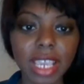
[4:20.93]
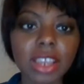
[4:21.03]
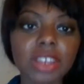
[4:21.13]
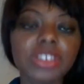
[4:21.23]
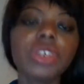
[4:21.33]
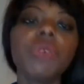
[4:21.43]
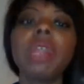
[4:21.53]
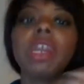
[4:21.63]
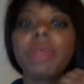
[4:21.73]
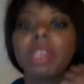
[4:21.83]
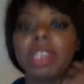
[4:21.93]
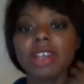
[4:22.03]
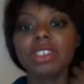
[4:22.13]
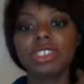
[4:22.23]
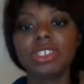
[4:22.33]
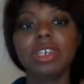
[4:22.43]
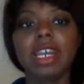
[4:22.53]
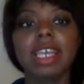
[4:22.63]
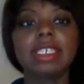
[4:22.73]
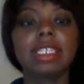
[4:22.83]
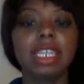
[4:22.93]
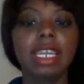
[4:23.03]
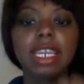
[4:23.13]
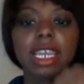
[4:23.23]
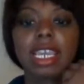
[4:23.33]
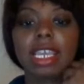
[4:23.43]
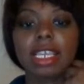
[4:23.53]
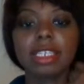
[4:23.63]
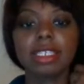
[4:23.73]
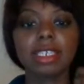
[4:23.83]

So what I want to announce to you guys today is